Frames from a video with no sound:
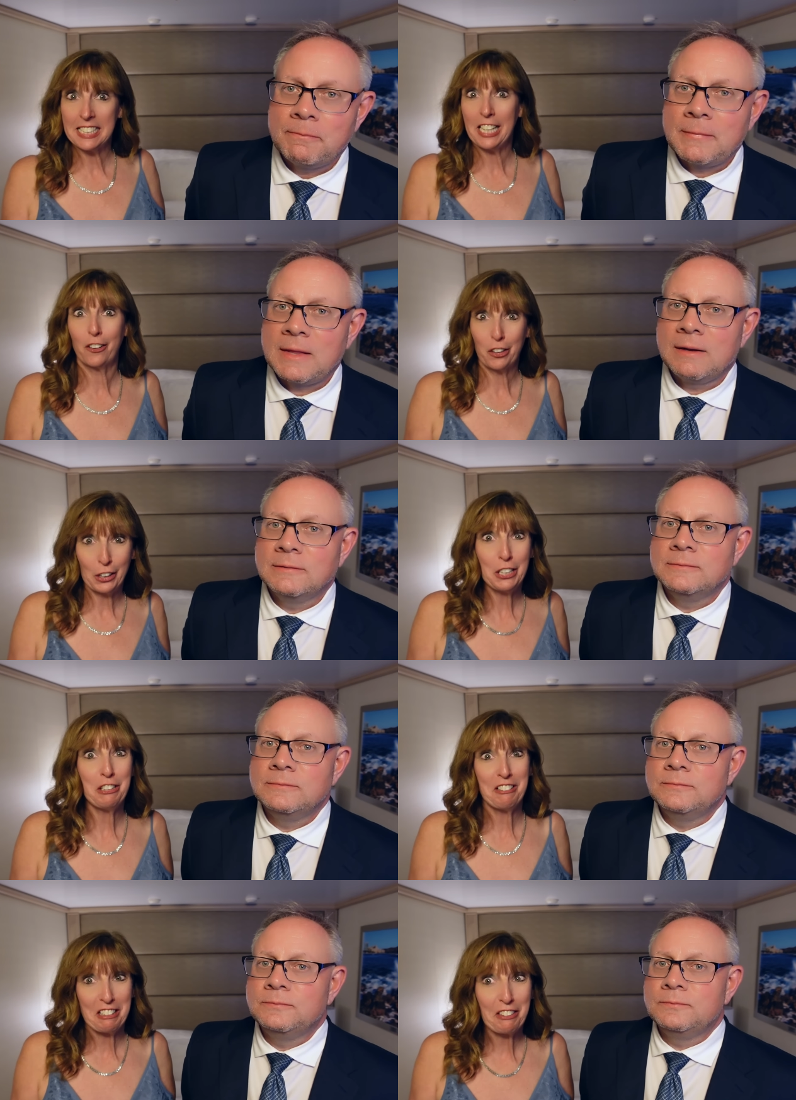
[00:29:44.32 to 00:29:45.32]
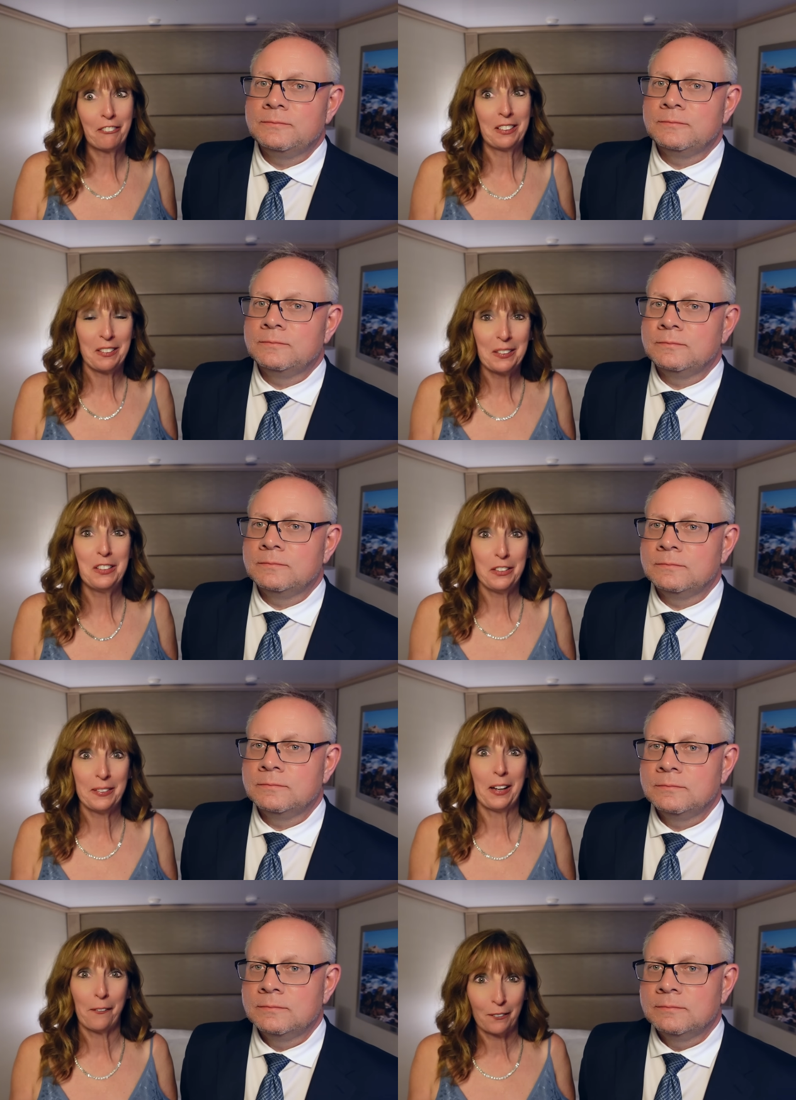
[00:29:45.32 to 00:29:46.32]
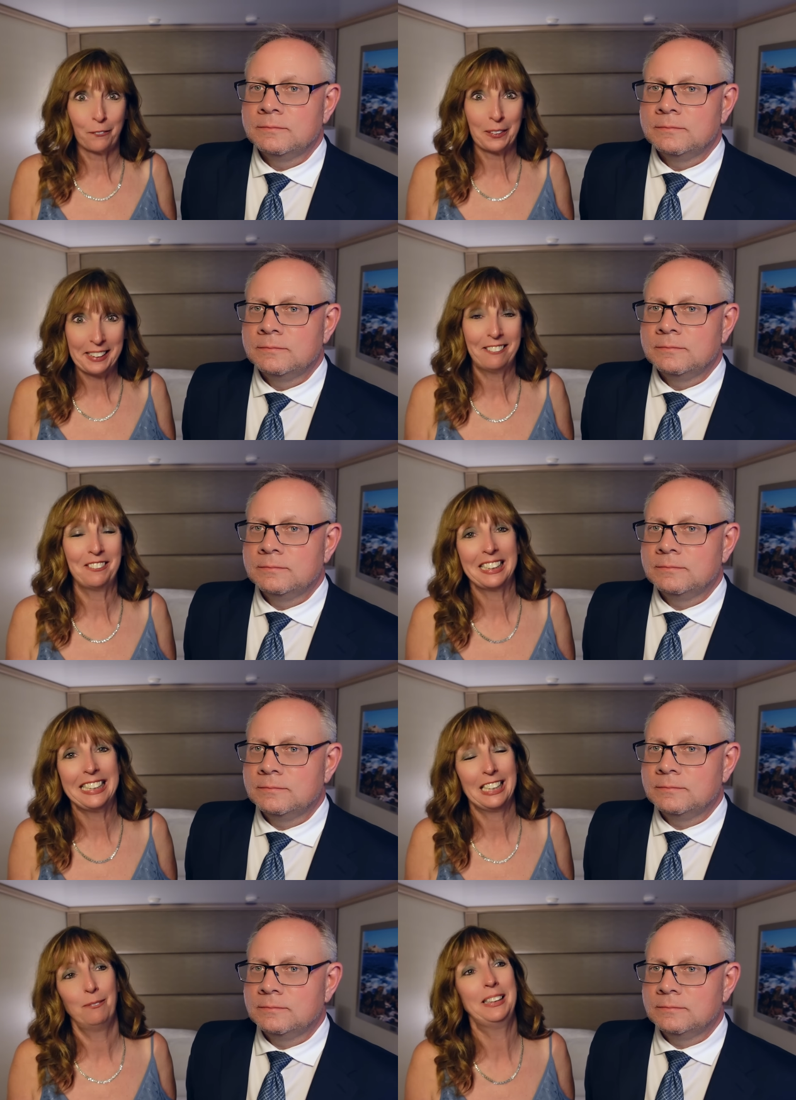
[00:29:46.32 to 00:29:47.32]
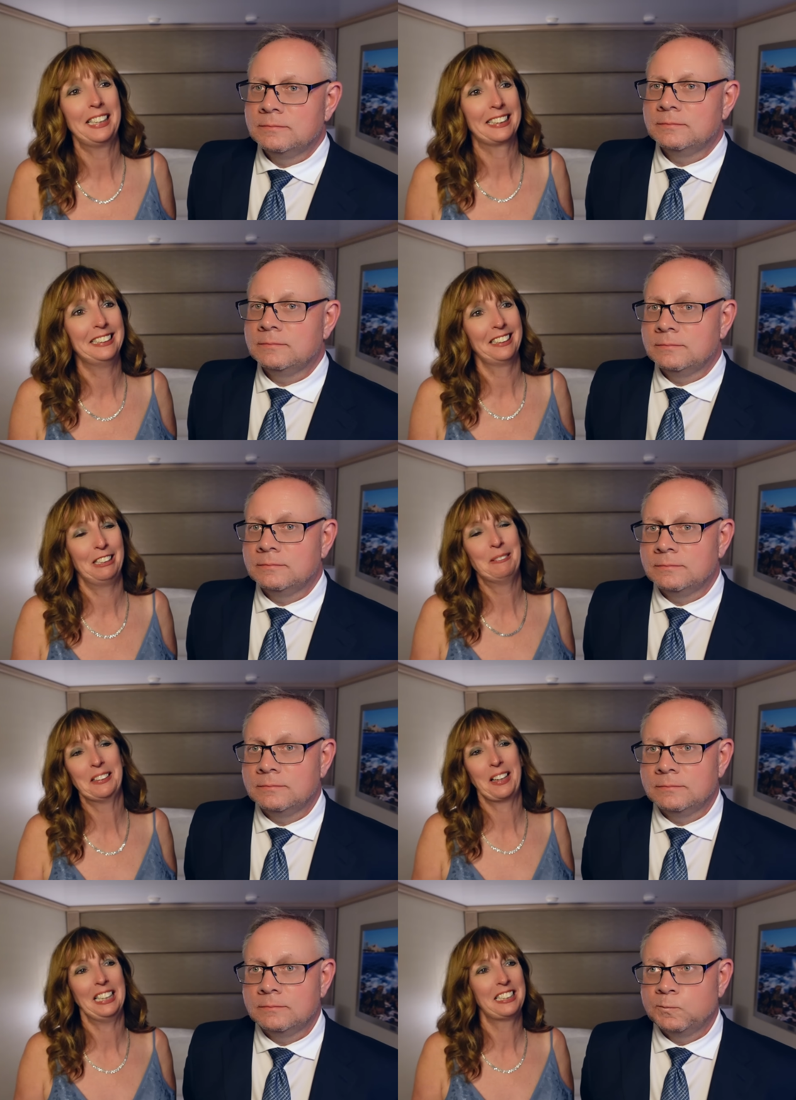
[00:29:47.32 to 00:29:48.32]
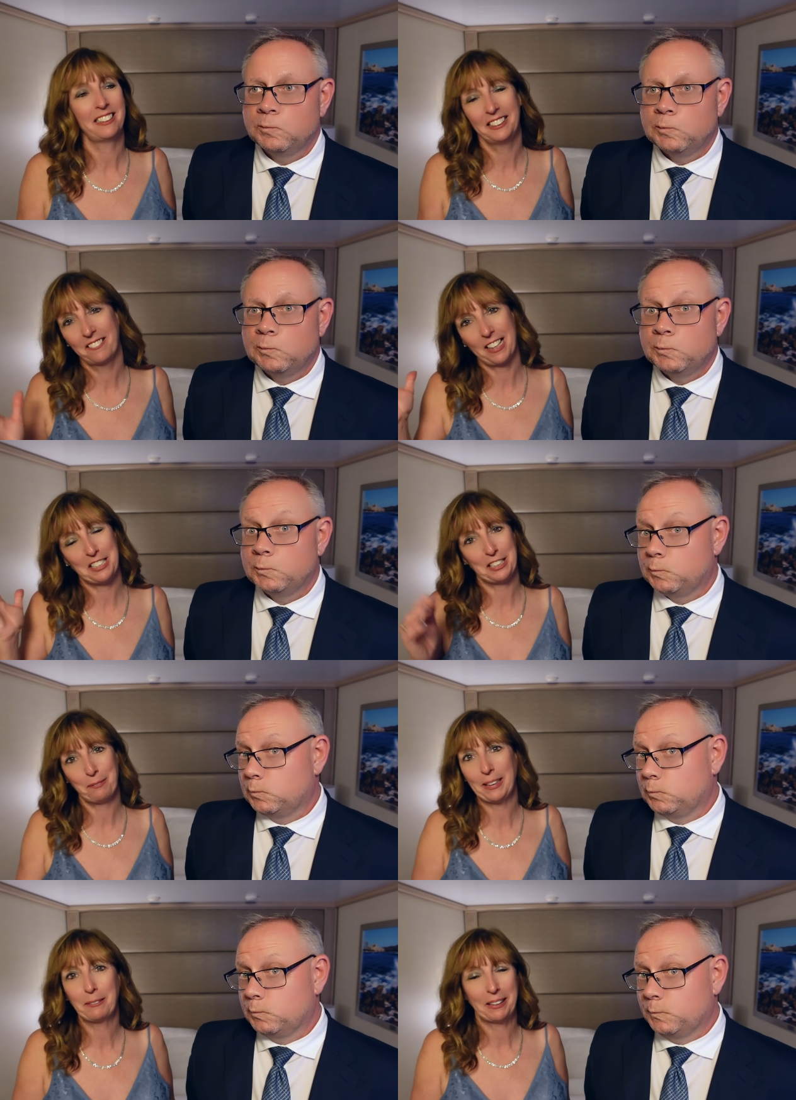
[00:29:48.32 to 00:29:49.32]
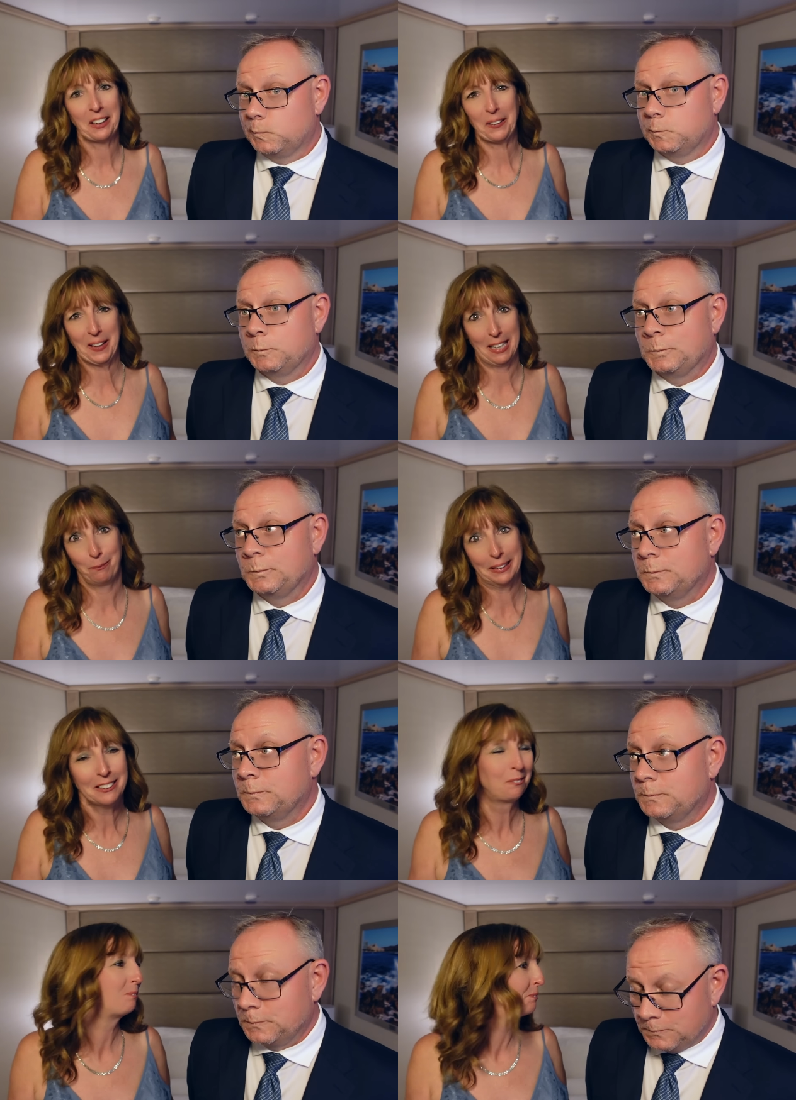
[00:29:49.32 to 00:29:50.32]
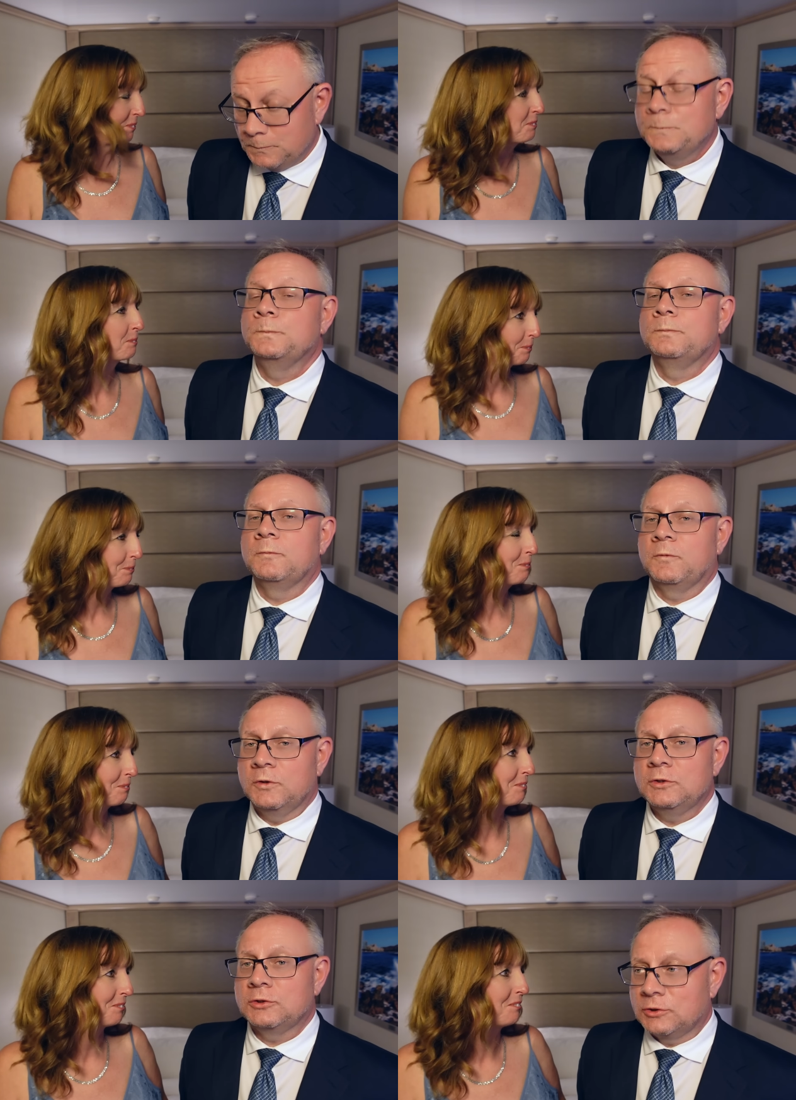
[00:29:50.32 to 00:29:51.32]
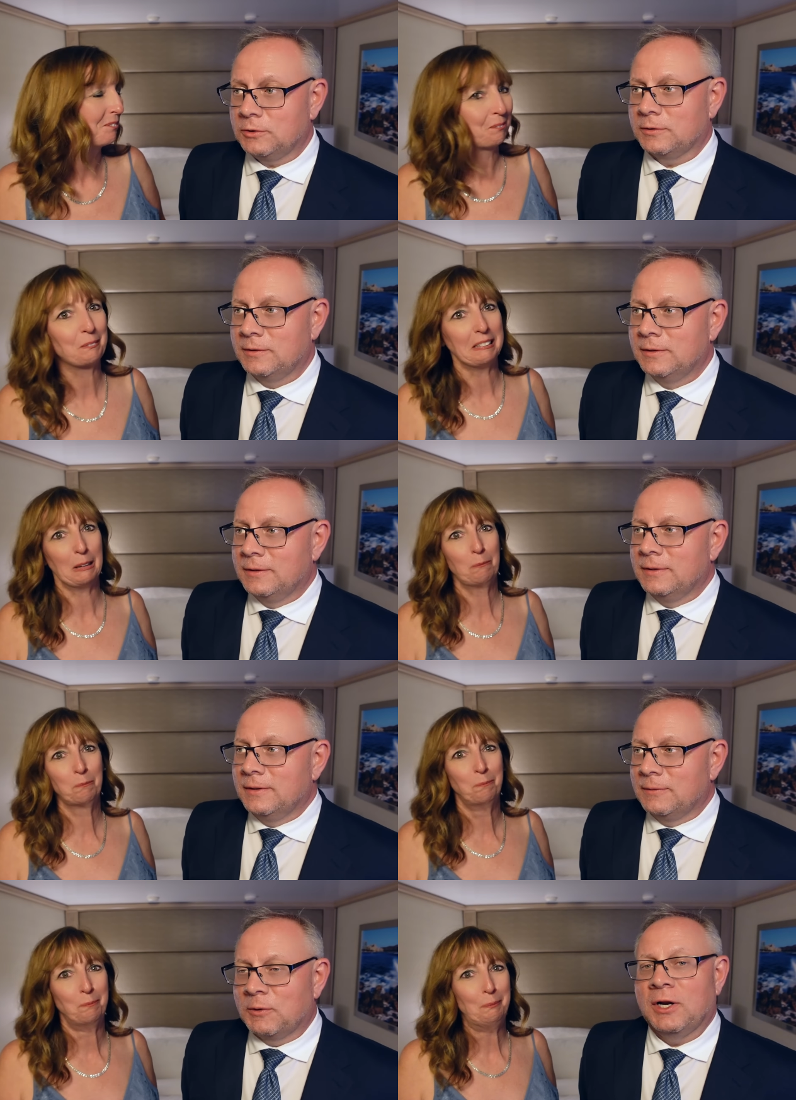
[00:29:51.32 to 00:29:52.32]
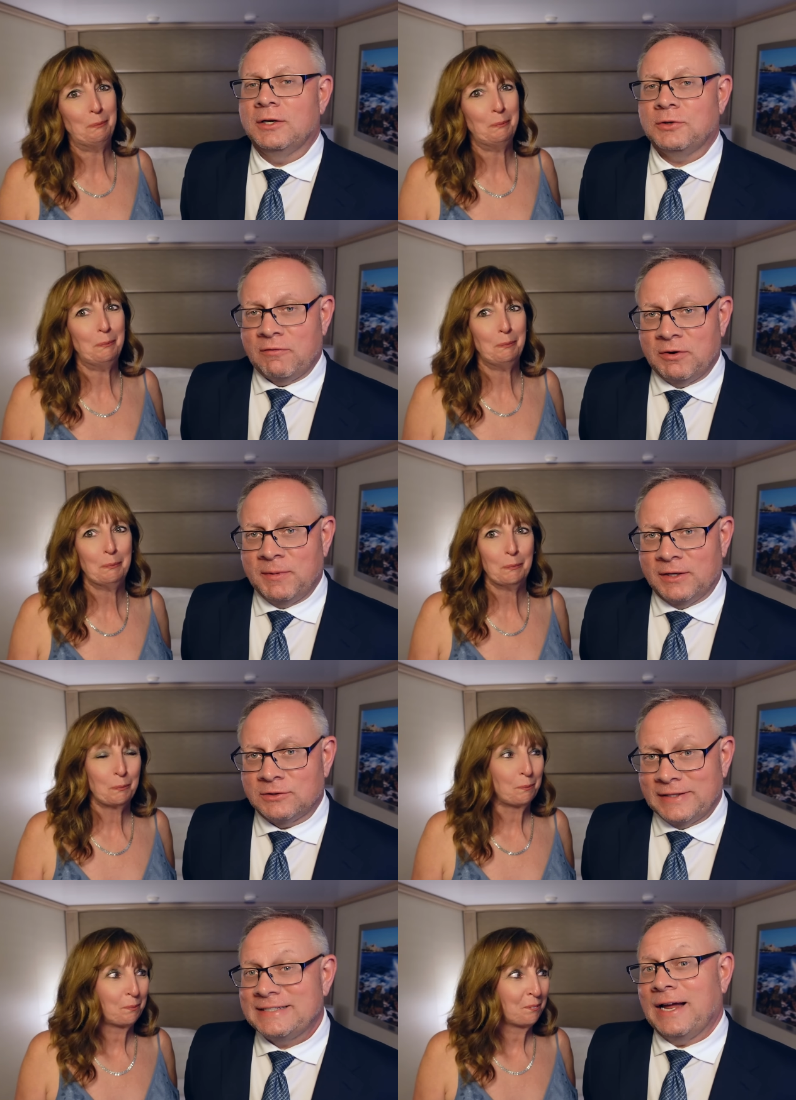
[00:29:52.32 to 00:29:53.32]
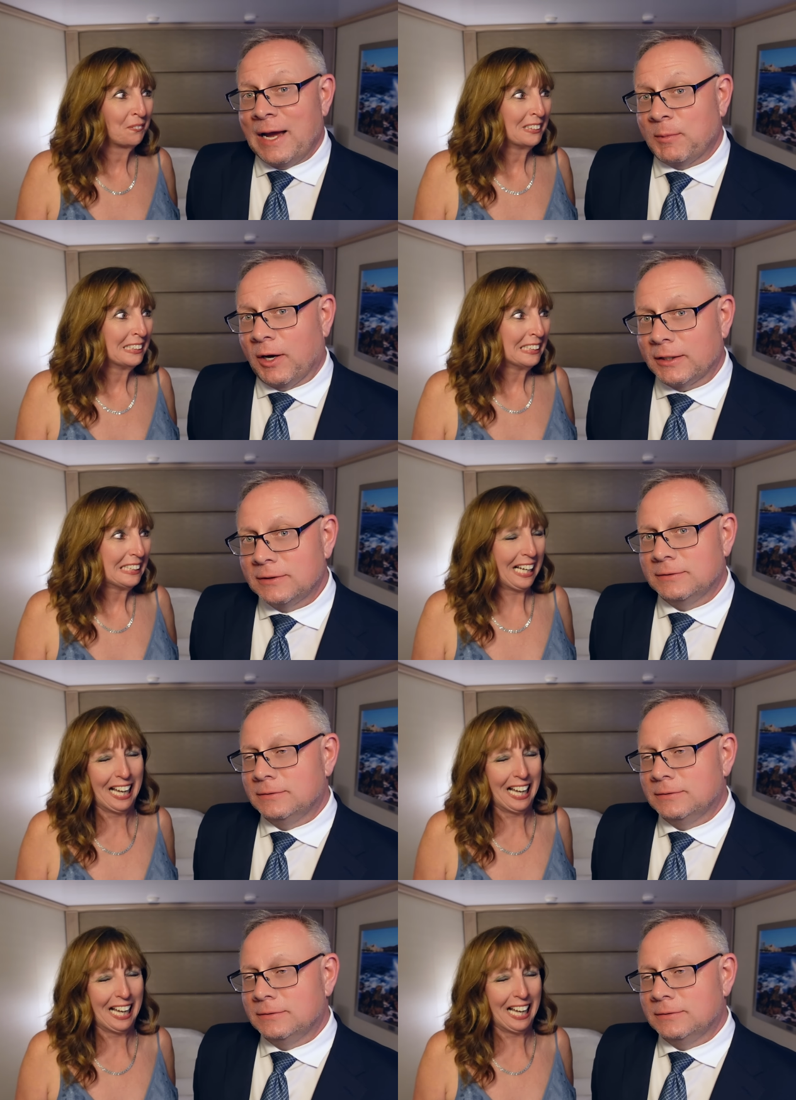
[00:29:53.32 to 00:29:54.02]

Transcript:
Speaker 1: today. Are you going to do another one? Are you going to do another one? We'll definitely come a second time. So that's just, that just makes my heart happy.
Speaker 2: Mm-hmm, for sure. Yeah. We're not driving them nuts. At least I'm not.